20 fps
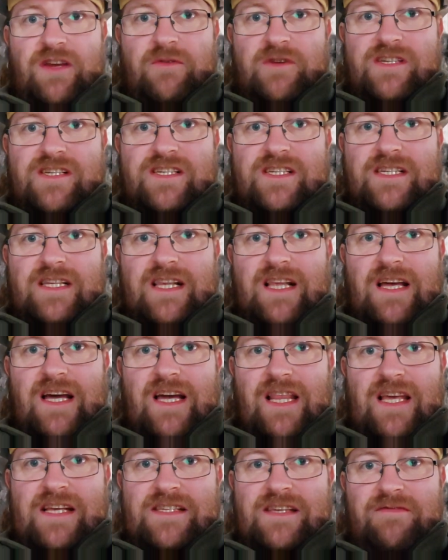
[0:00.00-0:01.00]
you a
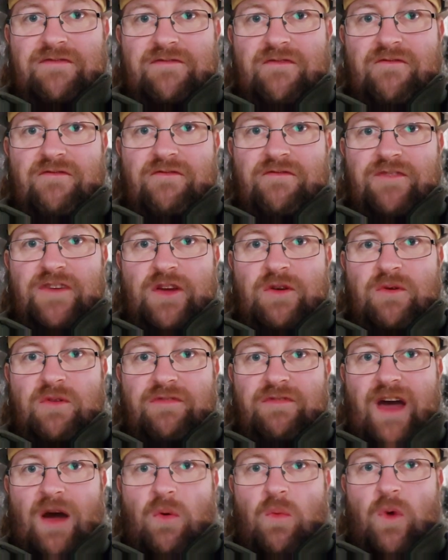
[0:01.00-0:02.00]
slightly different view of
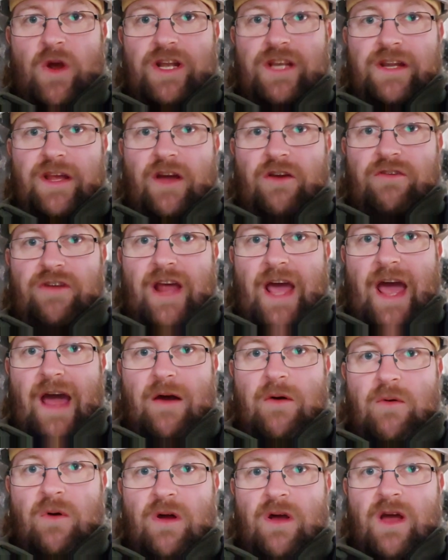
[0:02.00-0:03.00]
that window
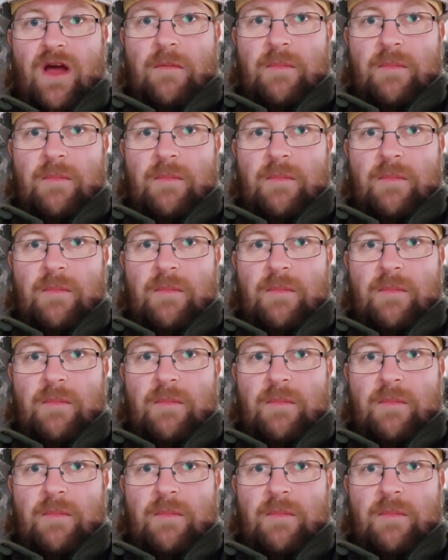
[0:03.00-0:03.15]
now,